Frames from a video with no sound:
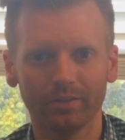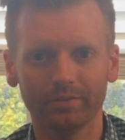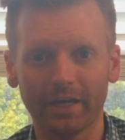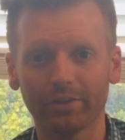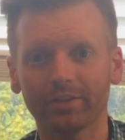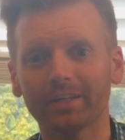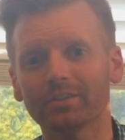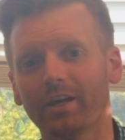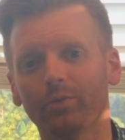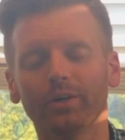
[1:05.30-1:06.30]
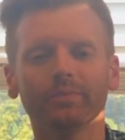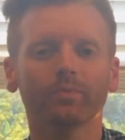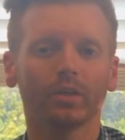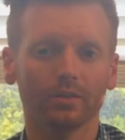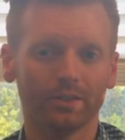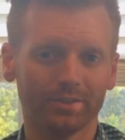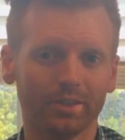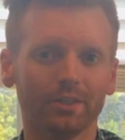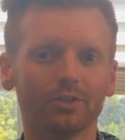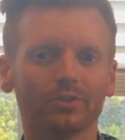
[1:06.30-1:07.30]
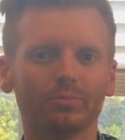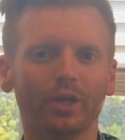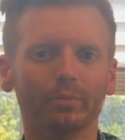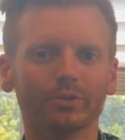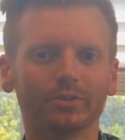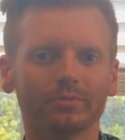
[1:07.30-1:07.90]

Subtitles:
Now that that's out of the way, let's get into some numbers.